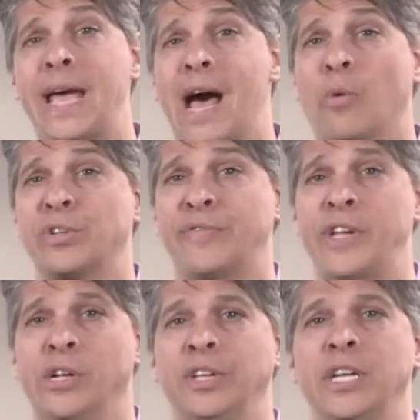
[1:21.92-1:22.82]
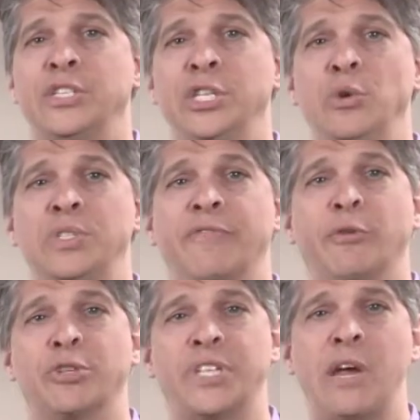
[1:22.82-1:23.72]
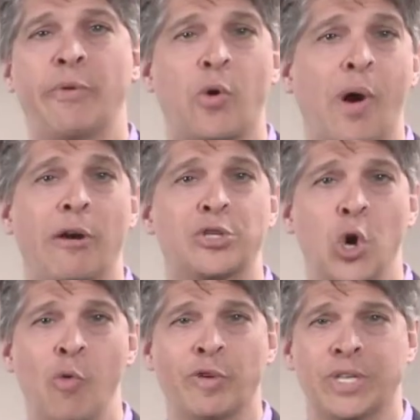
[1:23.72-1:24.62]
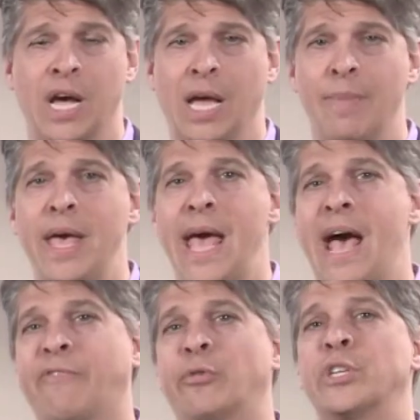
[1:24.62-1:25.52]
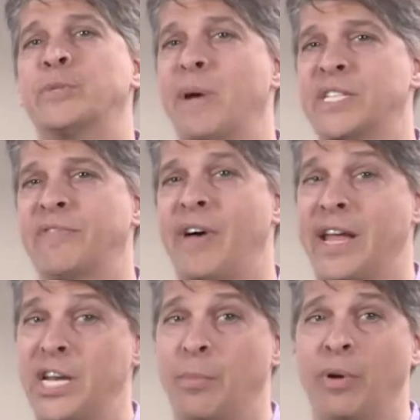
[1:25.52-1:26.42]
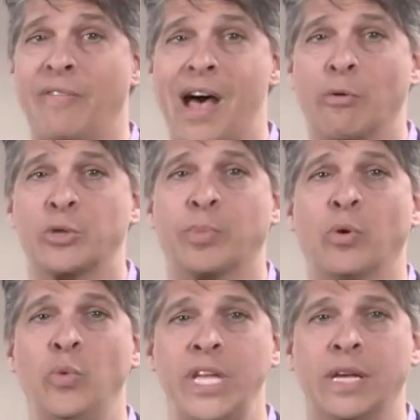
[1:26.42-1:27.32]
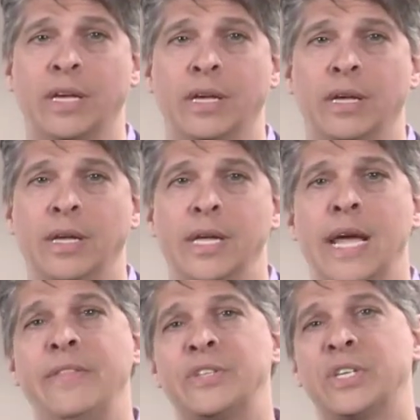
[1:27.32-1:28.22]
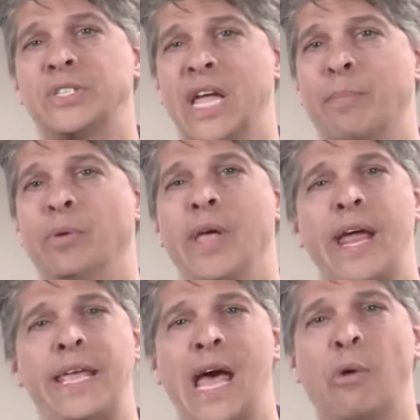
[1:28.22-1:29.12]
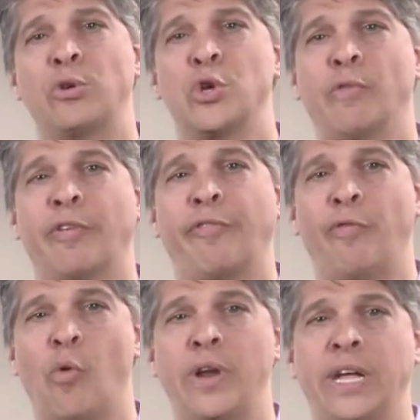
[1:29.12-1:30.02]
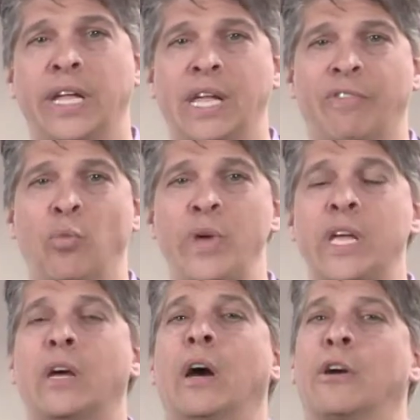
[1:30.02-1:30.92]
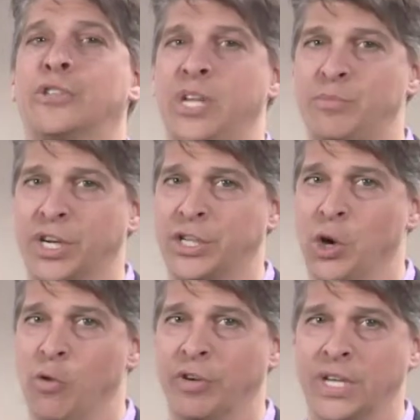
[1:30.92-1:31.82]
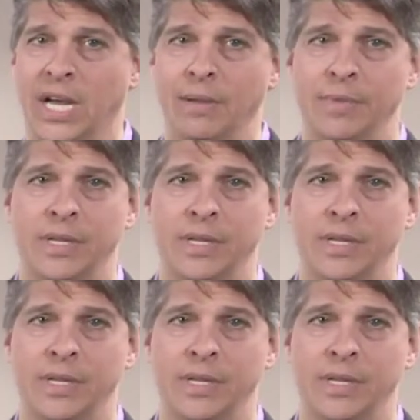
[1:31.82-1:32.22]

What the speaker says: hours field is used if your state requires overtime after a specified number of hours per week. In this example, any hours over 40 in a given week are subject to overtime.